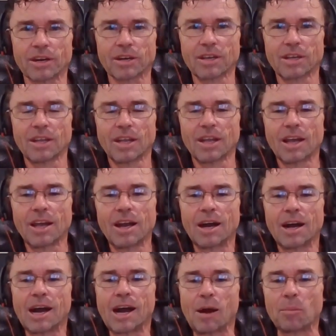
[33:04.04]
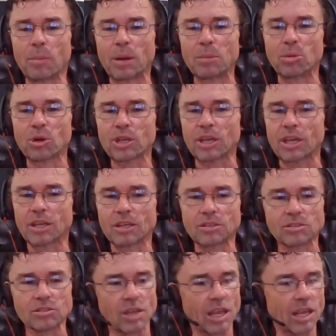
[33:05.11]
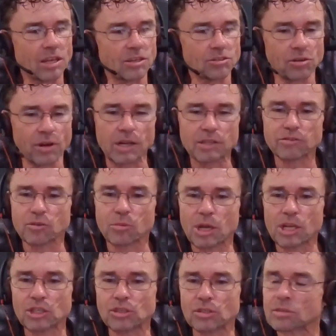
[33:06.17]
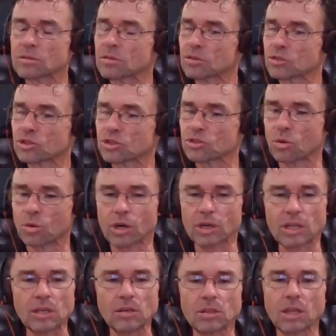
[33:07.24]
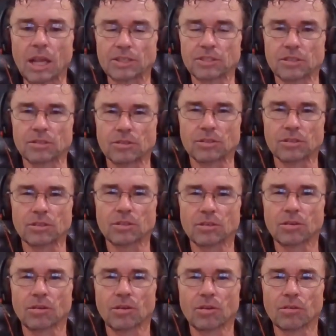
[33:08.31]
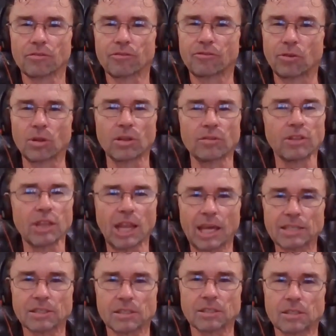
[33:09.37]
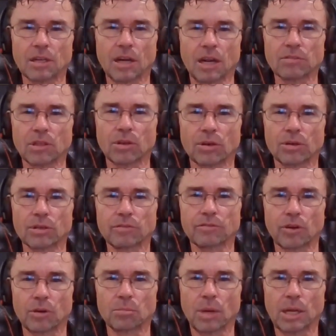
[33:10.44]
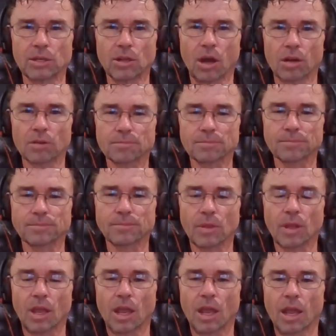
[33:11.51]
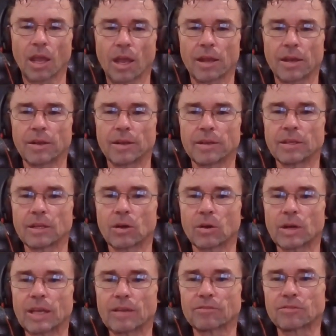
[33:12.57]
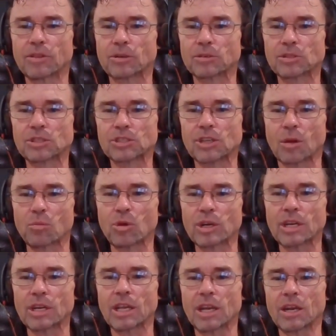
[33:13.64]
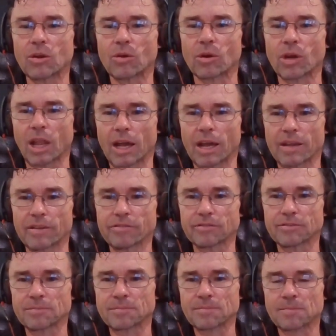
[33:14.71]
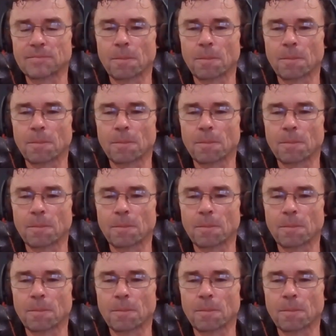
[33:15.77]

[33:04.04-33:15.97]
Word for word: there. Uh, my book is a transformation, short little lessons, full of lessons that I've learned from my dog. And, you know, if there's someone in your life